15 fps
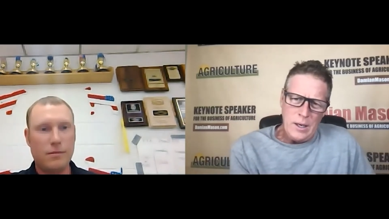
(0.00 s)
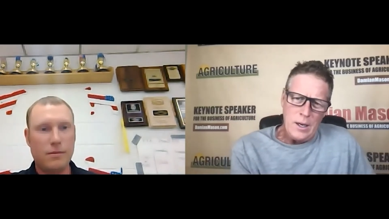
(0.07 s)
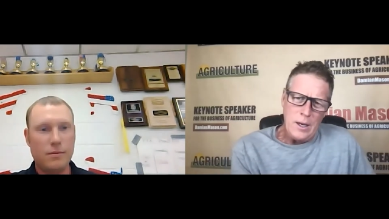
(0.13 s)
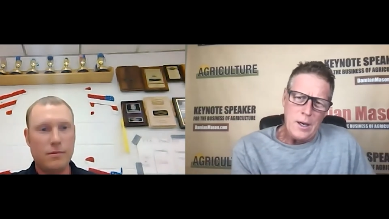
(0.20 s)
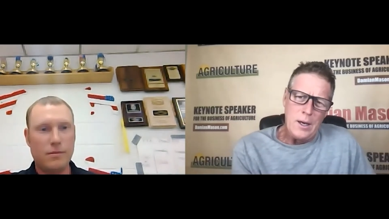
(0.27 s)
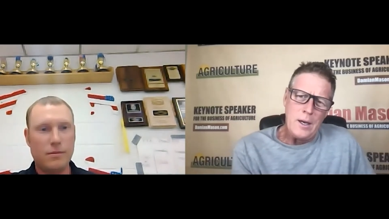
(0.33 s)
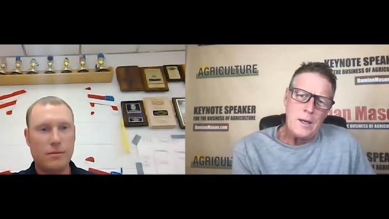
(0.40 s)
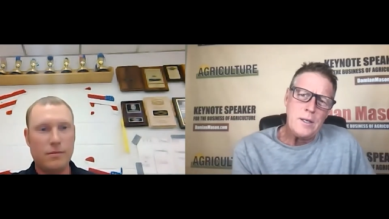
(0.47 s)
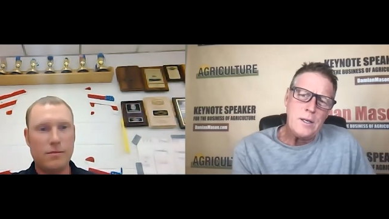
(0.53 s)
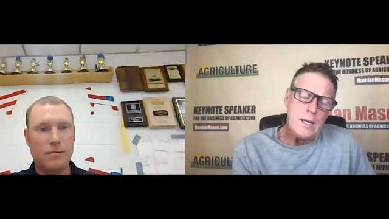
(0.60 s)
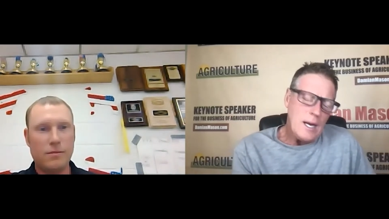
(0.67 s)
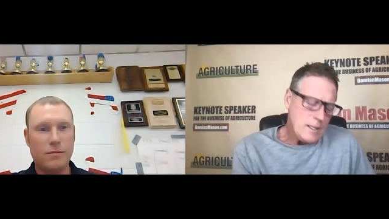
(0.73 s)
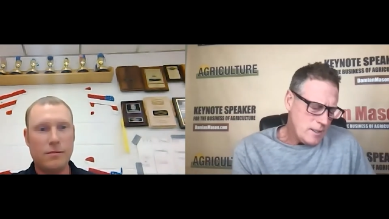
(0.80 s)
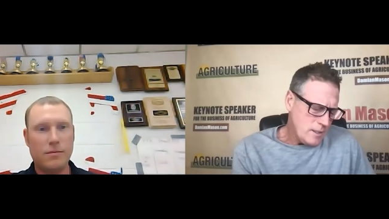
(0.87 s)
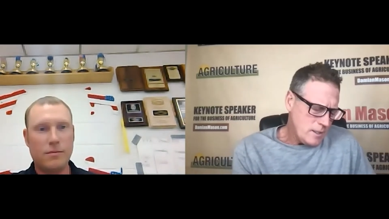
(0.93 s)
Speaker 1: Uh, you
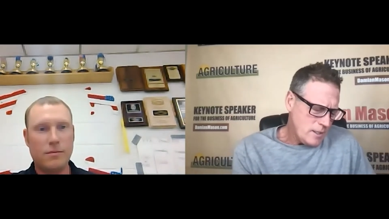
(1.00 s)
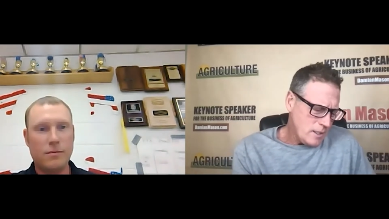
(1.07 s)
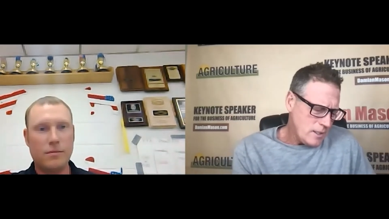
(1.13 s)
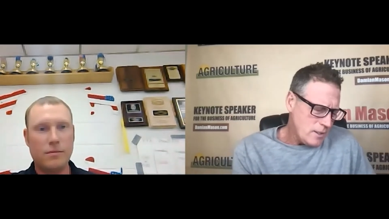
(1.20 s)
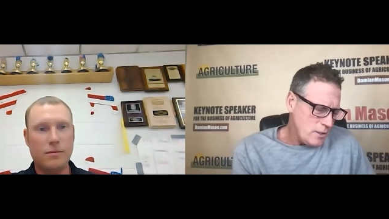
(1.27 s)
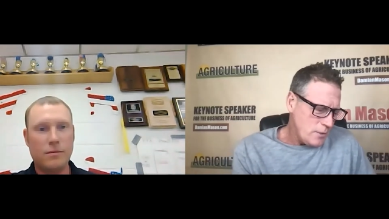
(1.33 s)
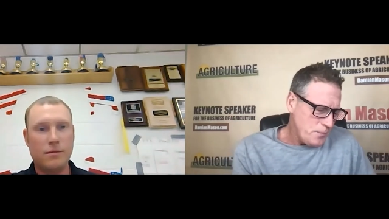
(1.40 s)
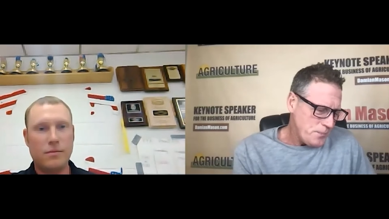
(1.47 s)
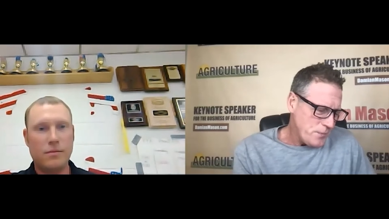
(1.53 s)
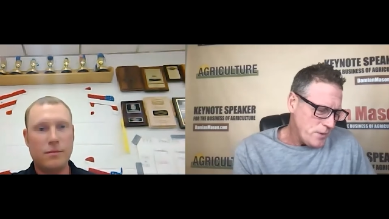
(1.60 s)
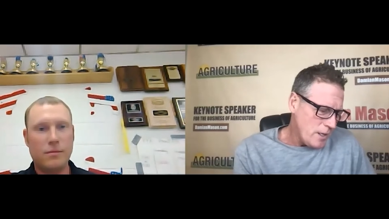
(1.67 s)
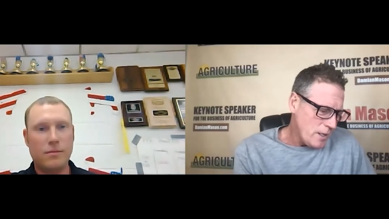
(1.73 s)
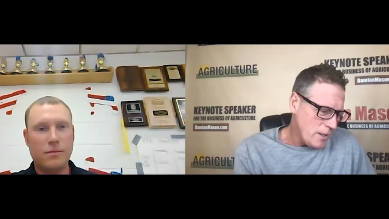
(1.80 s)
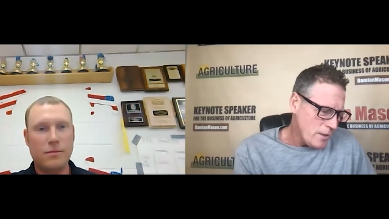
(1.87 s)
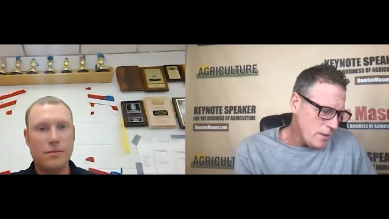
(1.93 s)
got these kids,
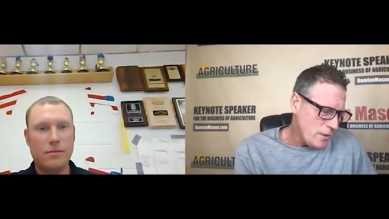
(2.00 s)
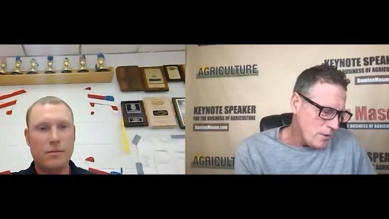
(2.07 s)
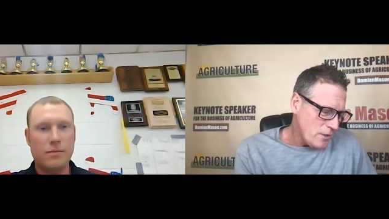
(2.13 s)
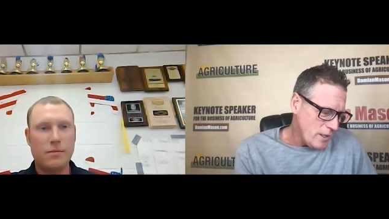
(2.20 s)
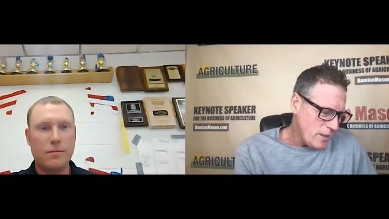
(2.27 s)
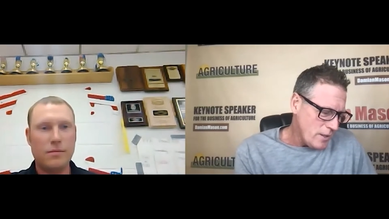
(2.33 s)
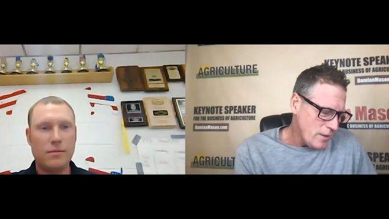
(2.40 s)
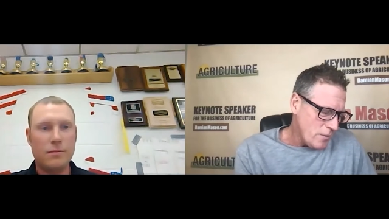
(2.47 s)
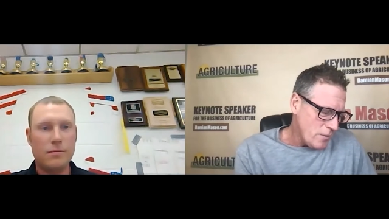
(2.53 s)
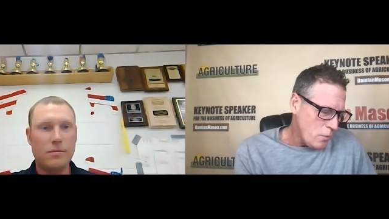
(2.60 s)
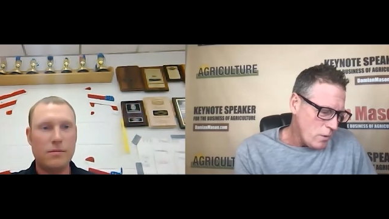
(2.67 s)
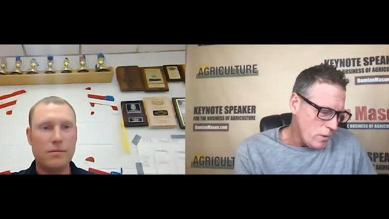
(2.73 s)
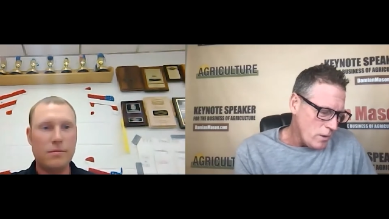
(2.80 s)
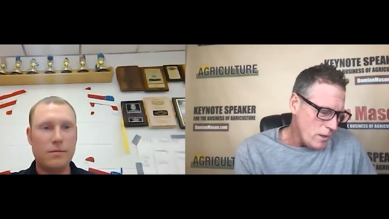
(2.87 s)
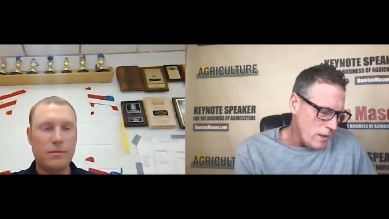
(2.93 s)
and you said one
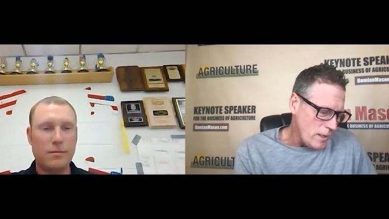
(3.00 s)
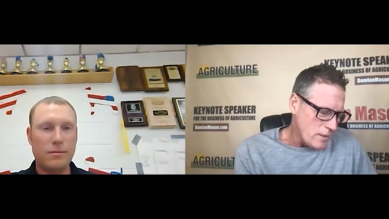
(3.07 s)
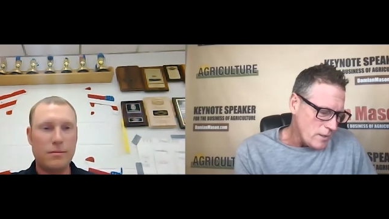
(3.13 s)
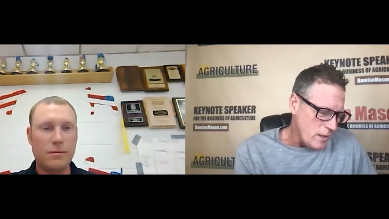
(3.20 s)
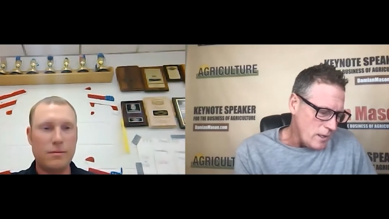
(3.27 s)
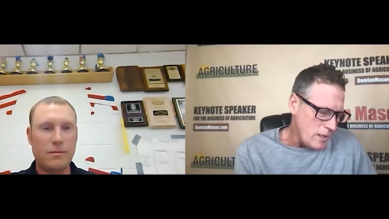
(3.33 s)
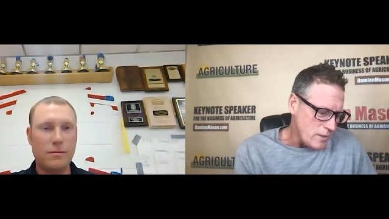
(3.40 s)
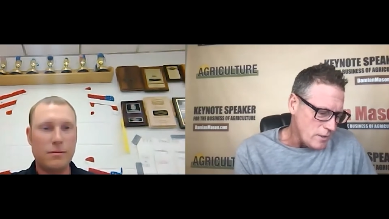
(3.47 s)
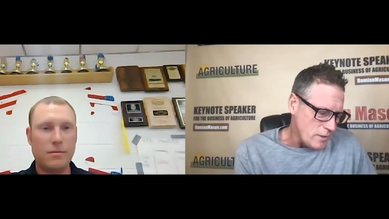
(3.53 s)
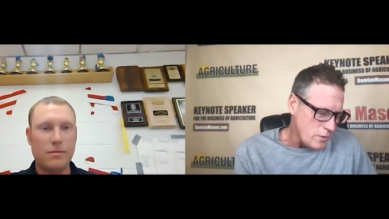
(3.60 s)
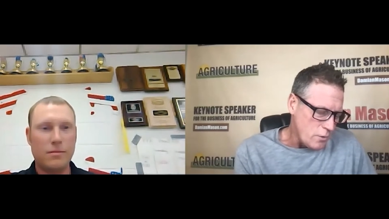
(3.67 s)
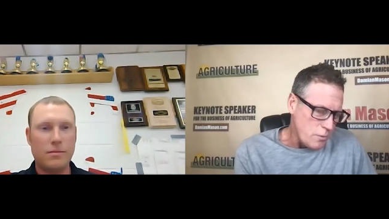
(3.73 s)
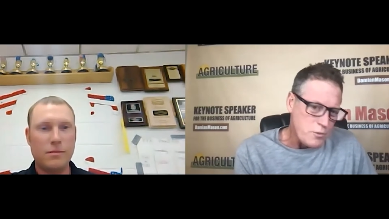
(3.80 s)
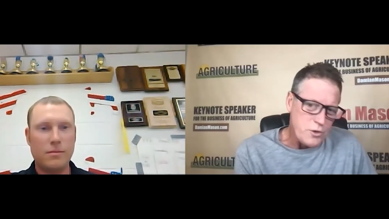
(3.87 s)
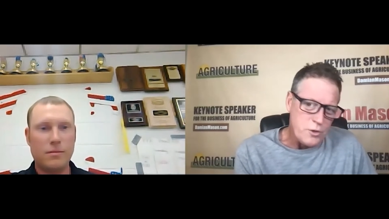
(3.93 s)
of the last classes. So
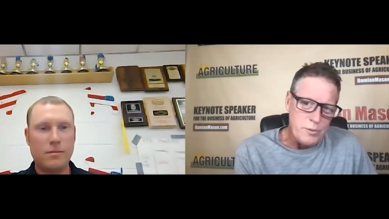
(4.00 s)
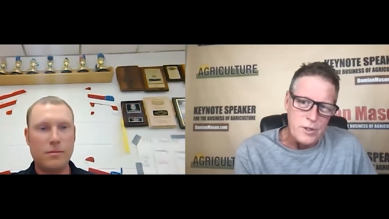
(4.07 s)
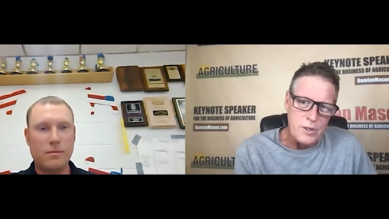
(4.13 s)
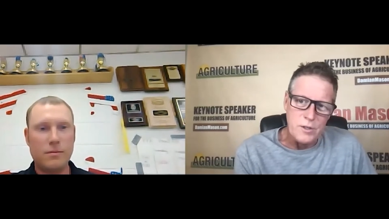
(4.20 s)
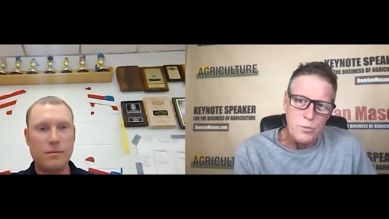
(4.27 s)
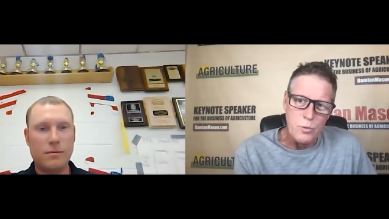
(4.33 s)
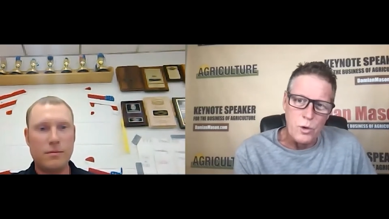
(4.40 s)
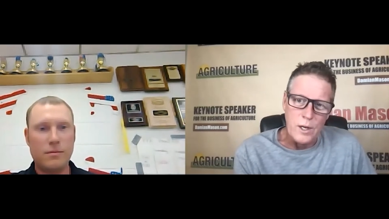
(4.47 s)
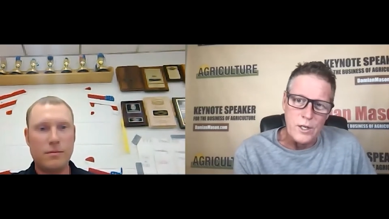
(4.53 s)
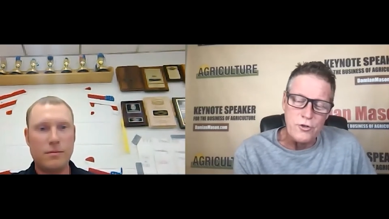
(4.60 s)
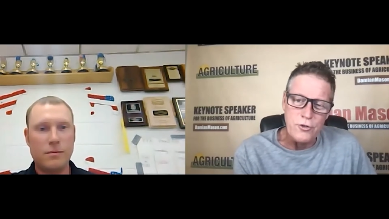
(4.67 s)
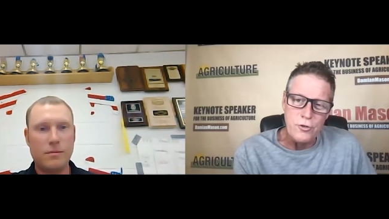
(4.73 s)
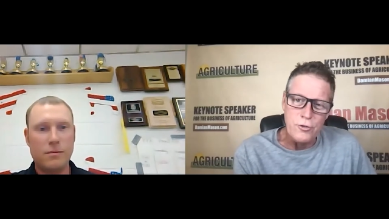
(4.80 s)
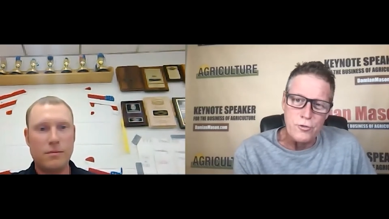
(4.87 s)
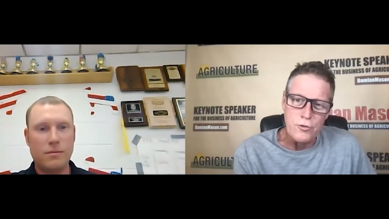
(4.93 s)
I'm assuming this is more like
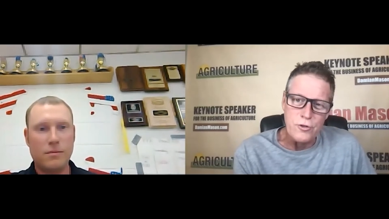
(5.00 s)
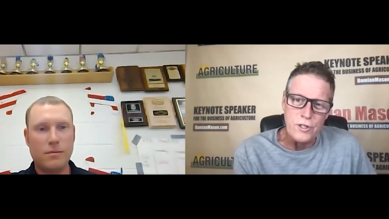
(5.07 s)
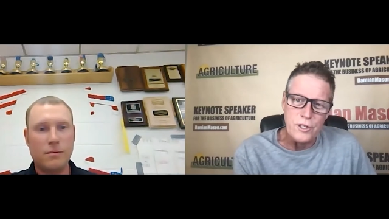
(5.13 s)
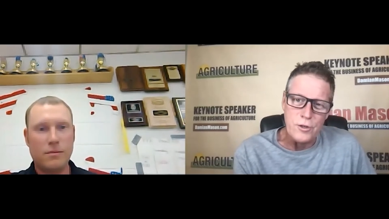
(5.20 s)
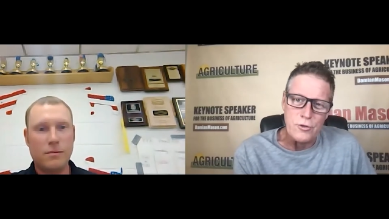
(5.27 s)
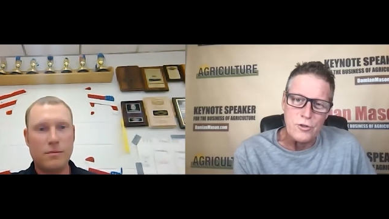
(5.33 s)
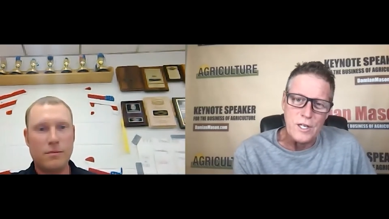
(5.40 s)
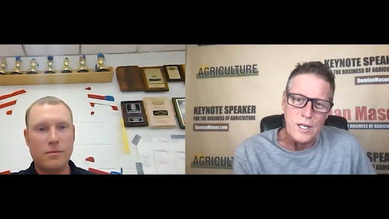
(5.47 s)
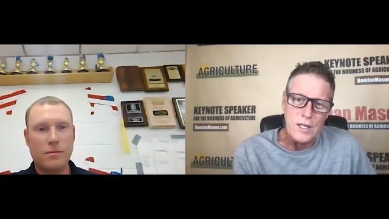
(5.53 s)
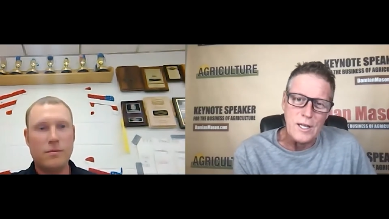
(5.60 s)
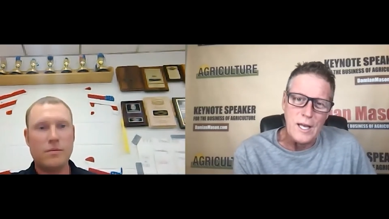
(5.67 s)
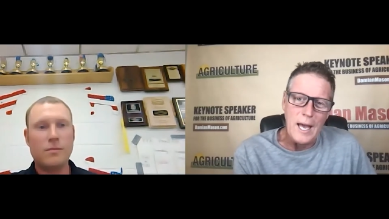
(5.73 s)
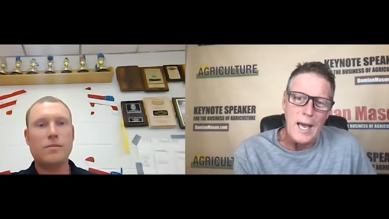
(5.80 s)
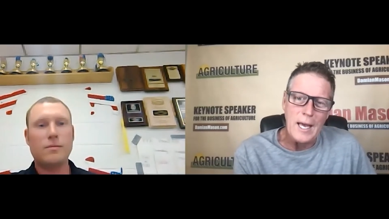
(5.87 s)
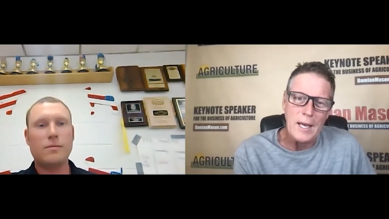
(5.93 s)
juniors and seniors take the
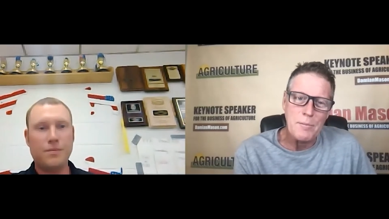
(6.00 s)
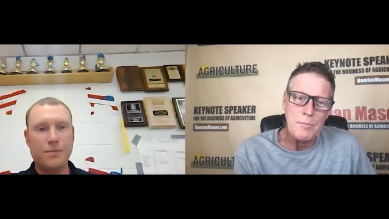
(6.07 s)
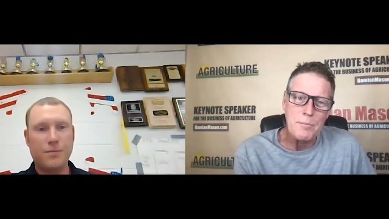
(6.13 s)
ag